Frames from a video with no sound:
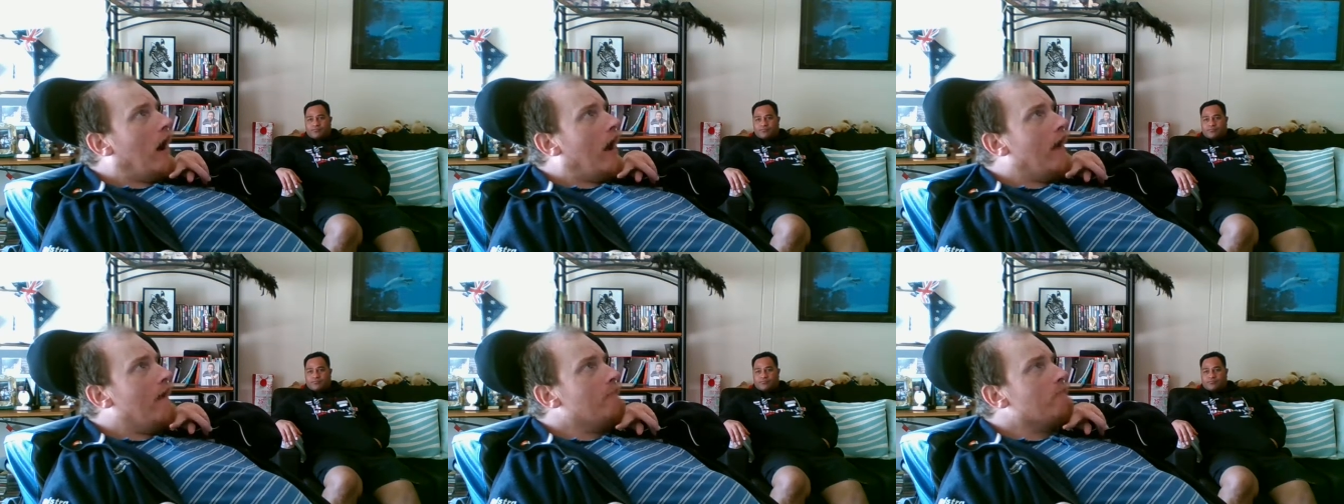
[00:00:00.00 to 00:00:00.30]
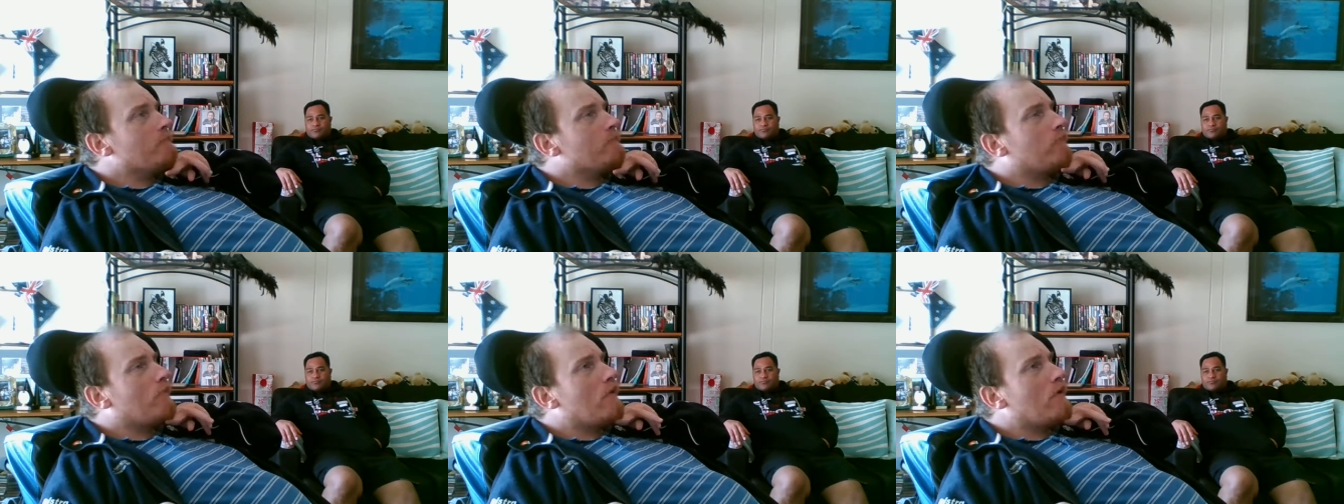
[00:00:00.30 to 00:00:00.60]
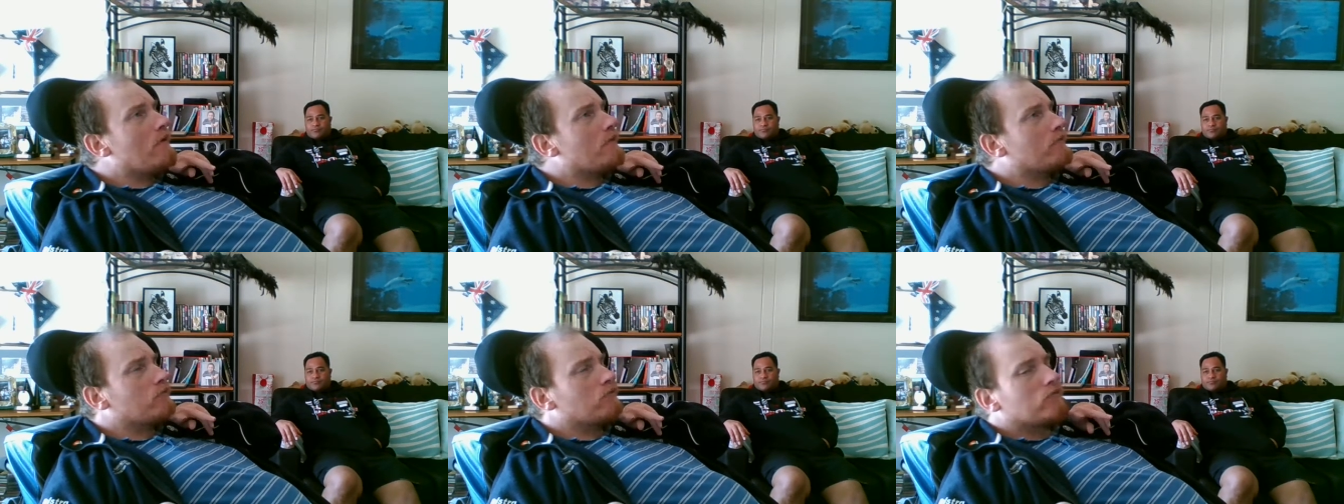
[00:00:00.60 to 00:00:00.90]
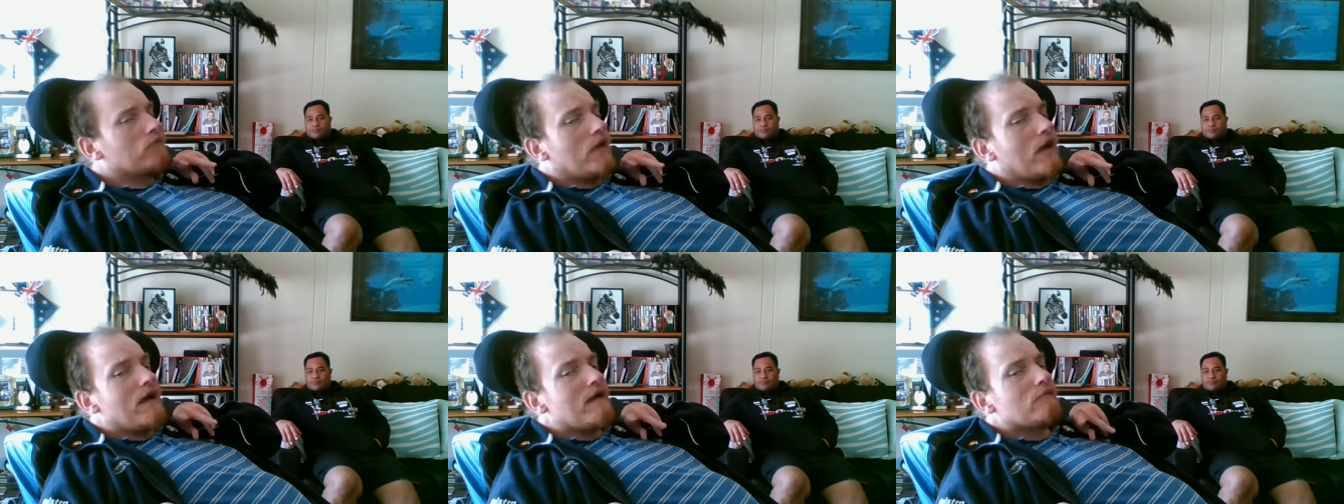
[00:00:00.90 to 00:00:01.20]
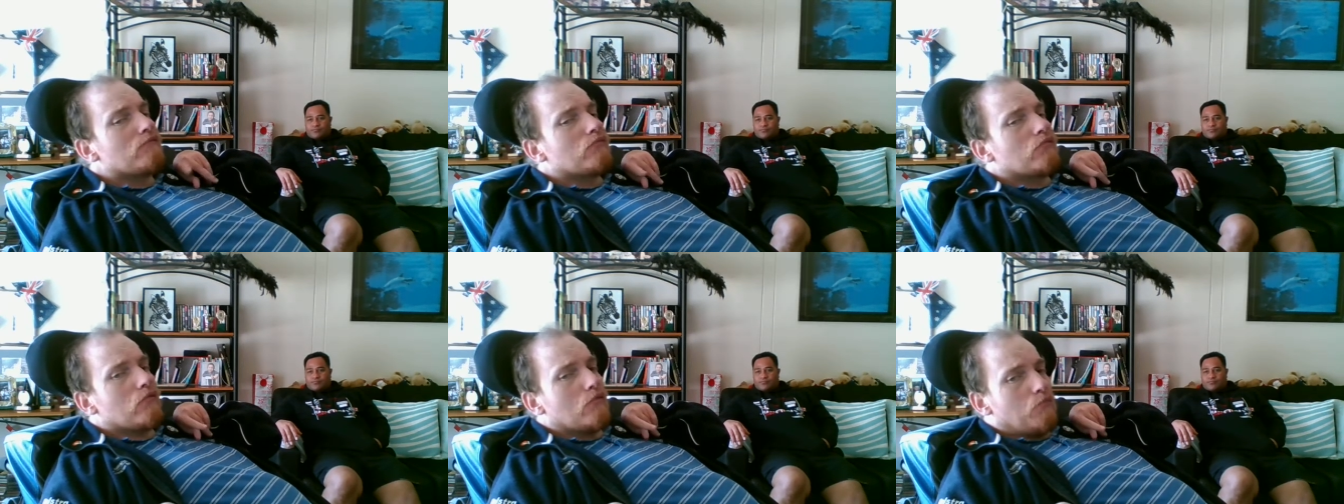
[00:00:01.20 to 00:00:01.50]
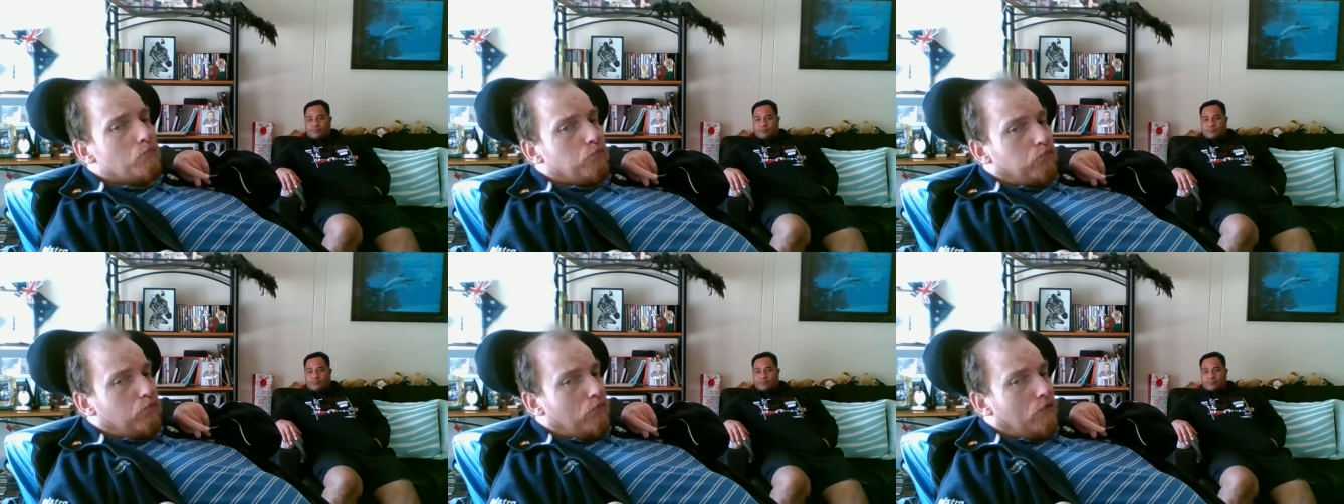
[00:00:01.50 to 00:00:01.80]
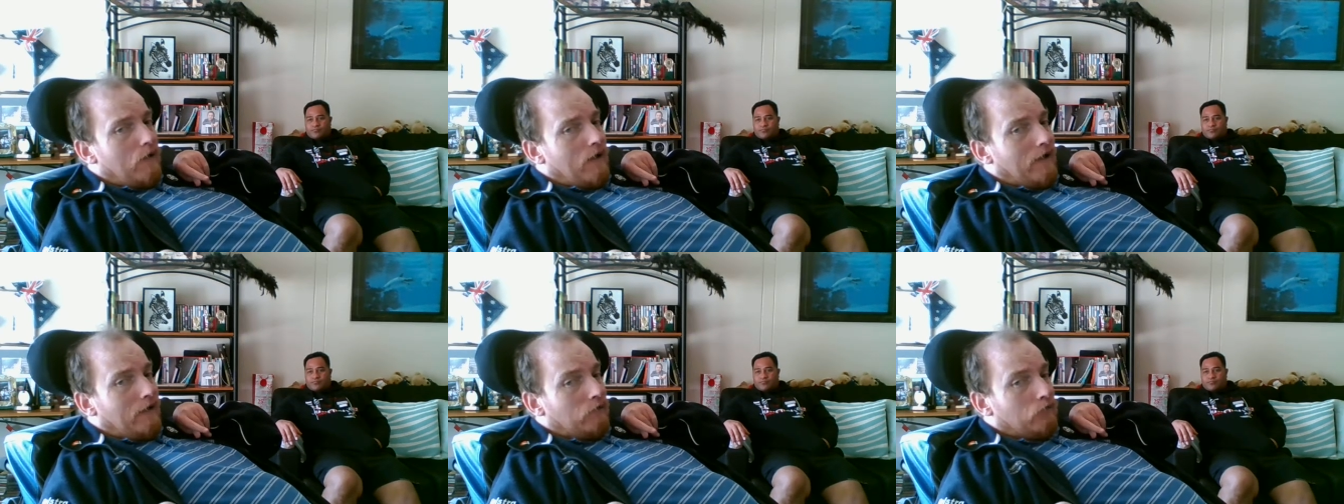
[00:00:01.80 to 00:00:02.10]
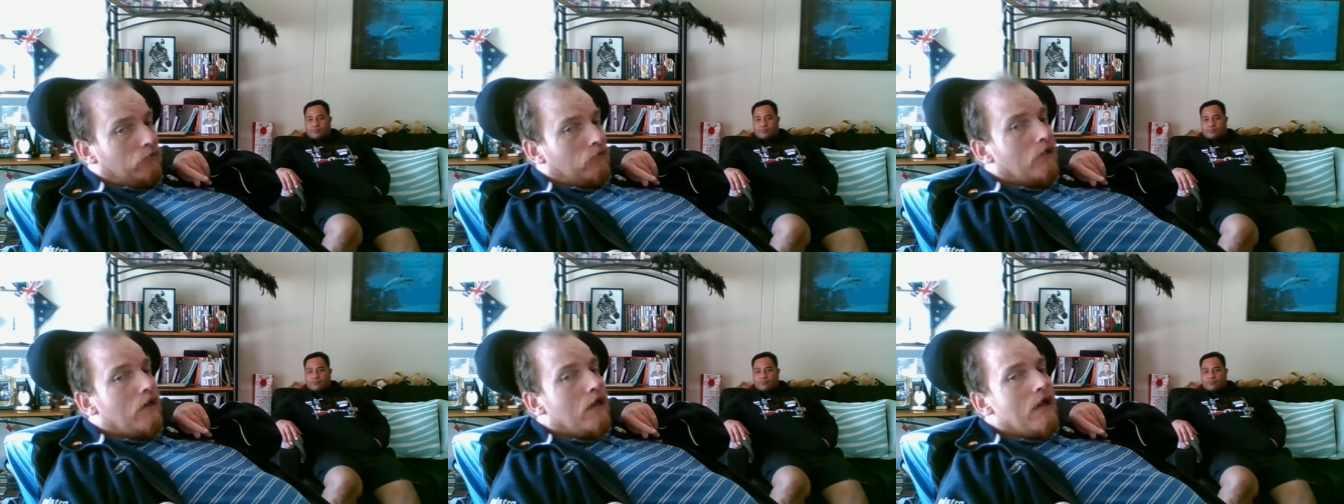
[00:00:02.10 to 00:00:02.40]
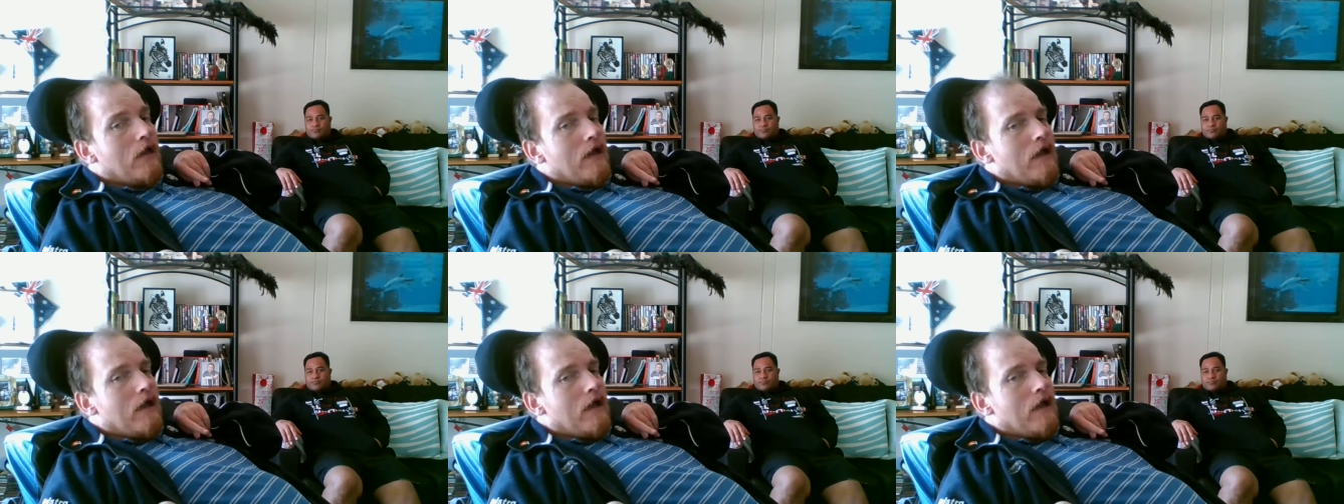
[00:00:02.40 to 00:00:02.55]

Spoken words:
and first aid supplies